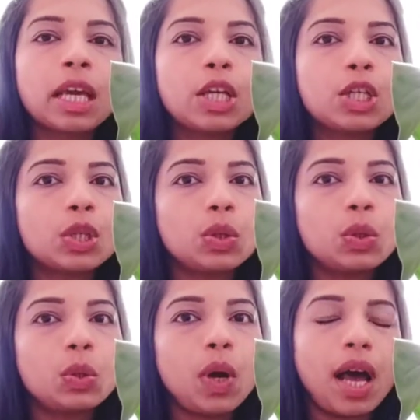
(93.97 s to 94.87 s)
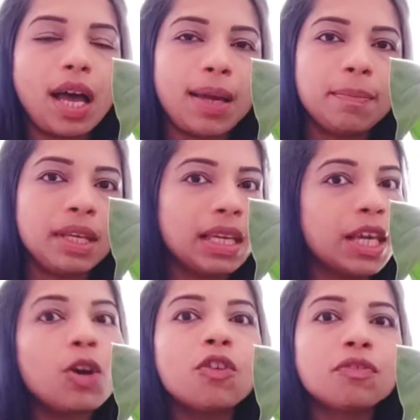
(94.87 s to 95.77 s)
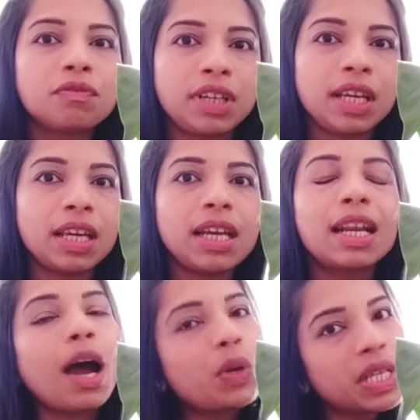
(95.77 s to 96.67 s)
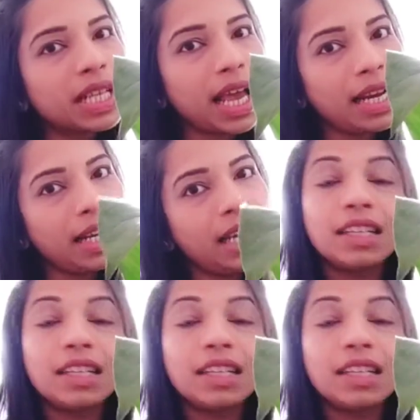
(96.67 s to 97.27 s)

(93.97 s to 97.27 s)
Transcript: So I am thinking of taking it outside.